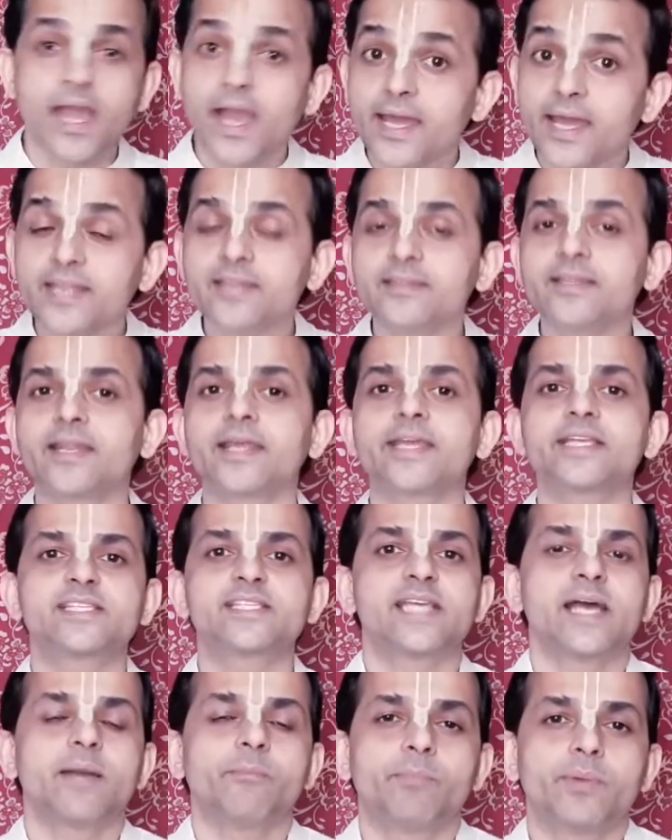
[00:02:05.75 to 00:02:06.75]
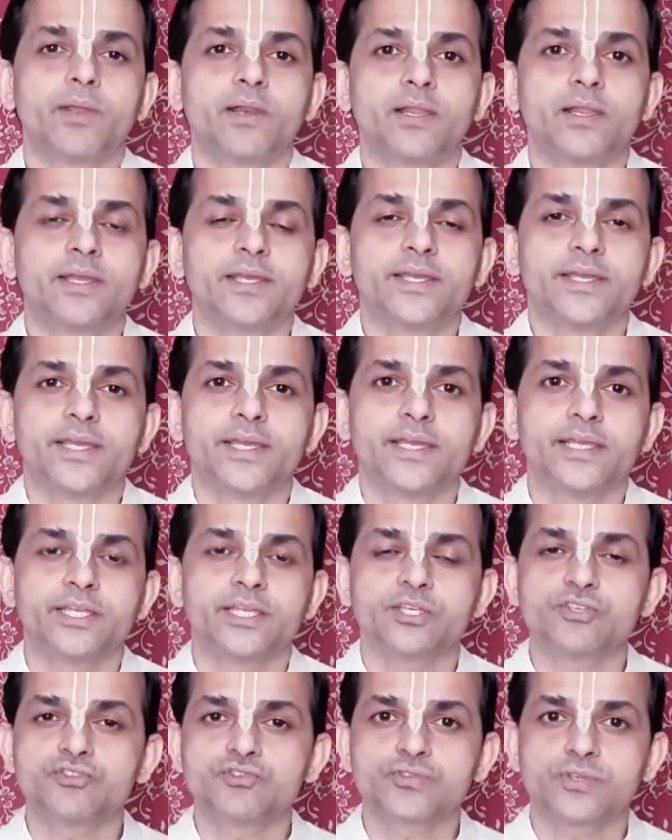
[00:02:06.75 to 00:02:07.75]
Another example
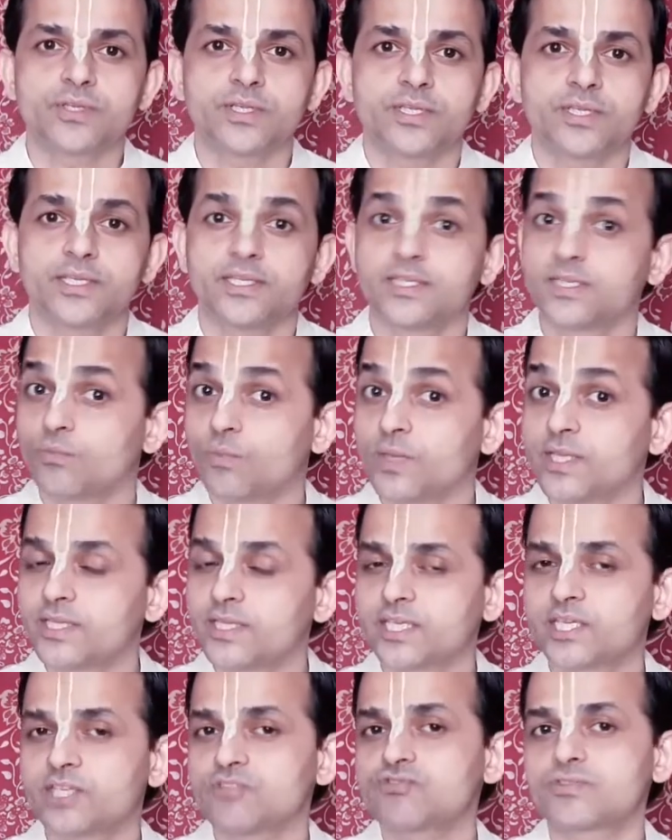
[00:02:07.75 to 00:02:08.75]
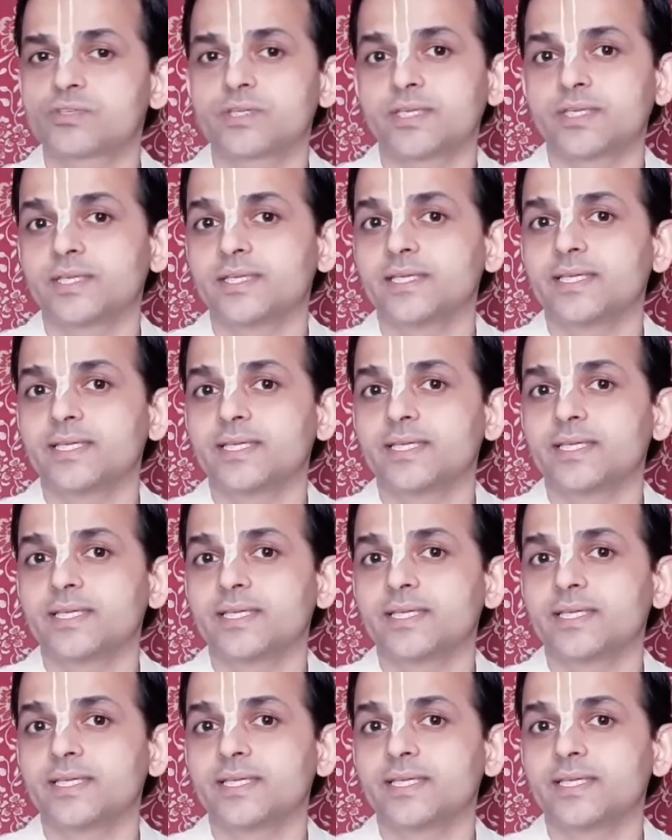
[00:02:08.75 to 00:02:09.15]
in history, the Vedic history,